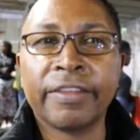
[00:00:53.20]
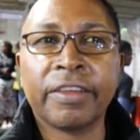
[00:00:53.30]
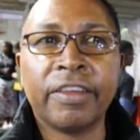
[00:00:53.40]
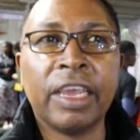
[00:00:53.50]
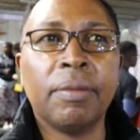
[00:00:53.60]
It's
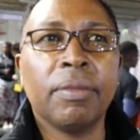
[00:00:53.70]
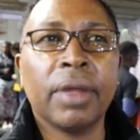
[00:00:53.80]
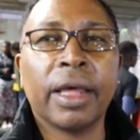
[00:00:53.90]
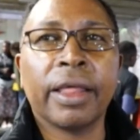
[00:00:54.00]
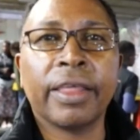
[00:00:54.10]
a team
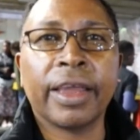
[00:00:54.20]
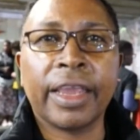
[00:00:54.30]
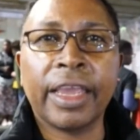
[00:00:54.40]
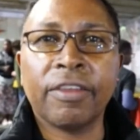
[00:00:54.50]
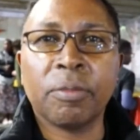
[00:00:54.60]
that
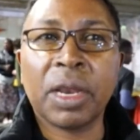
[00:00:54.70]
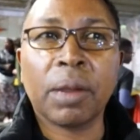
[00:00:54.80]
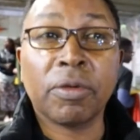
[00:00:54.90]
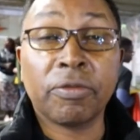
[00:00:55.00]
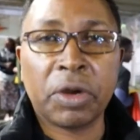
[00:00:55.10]
is made
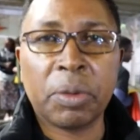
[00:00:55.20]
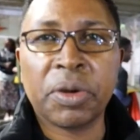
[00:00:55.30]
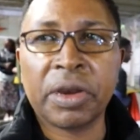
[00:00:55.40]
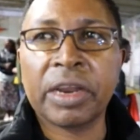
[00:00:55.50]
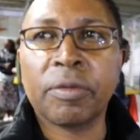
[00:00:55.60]
up of very
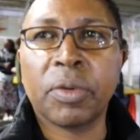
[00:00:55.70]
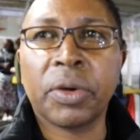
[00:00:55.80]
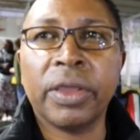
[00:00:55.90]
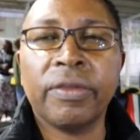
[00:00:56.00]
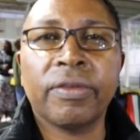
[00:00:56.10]
brilliant
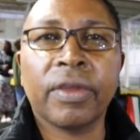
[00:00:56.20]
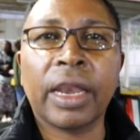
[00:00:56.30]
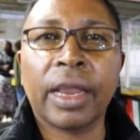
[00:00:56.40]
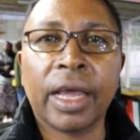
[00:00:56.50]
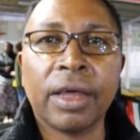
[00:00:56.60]
boys
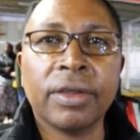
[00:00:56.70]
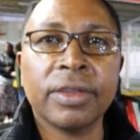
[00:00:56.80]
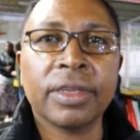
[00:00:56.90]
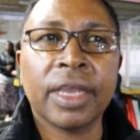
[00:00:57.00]
and girls,